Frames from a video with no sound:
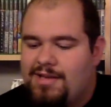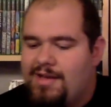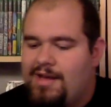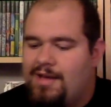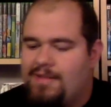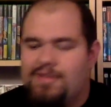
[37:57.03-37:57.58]

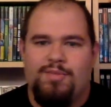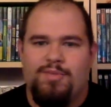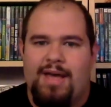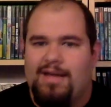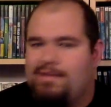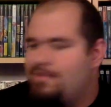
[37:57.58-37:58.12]
Not too
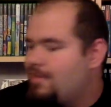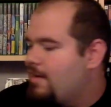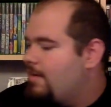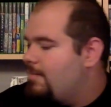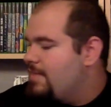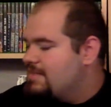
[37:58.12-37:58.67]
bad.
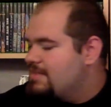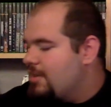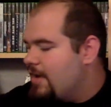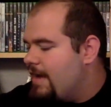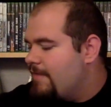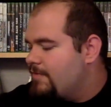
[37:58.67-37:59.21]
It's not
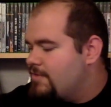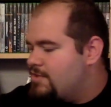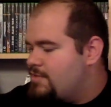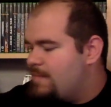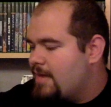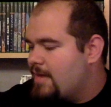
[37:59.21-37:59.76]
your
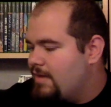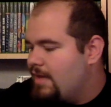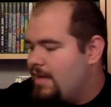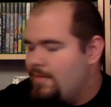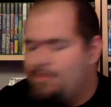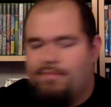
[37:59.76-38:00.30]
average Pac-Man
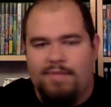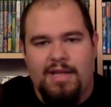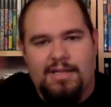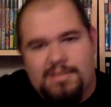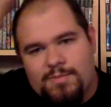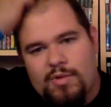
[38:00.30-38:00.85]
game.
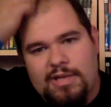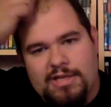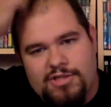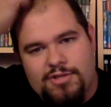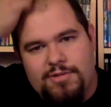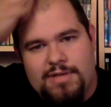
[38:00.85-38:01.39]
It's more like a
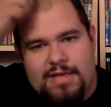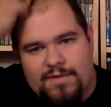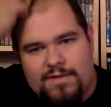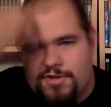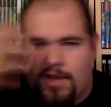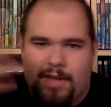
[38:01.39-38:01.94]
2D
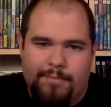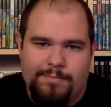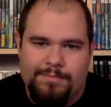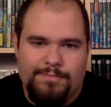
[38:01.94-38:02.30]
adventure game.